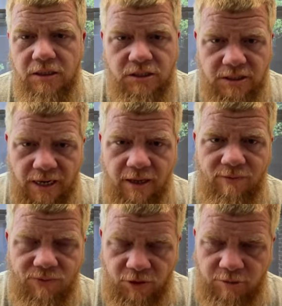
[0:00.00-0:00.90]

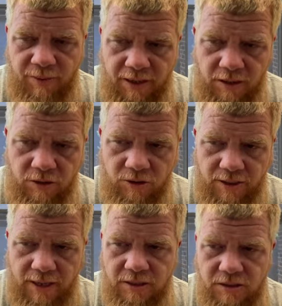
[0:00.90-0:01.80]
second first Bank of the
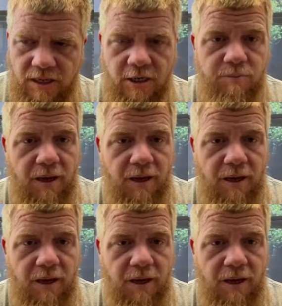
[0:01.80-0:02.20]
United States